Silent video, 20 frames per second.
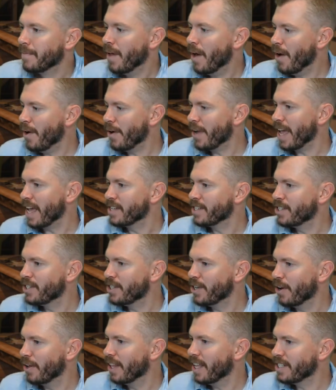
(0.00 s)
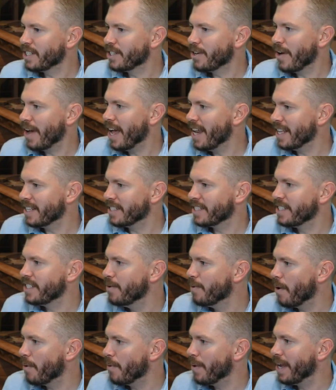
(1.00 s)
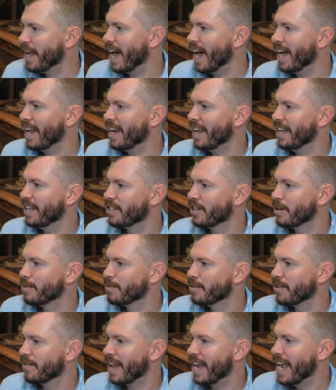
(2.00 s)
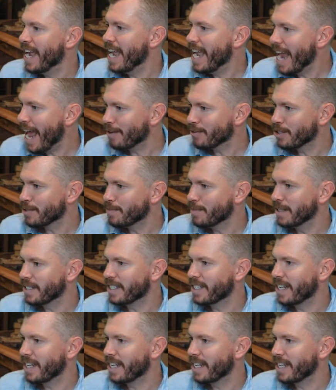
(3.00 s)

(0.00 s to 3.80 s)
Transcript: Okay, so let's go ahead and see what we got in terms of announcements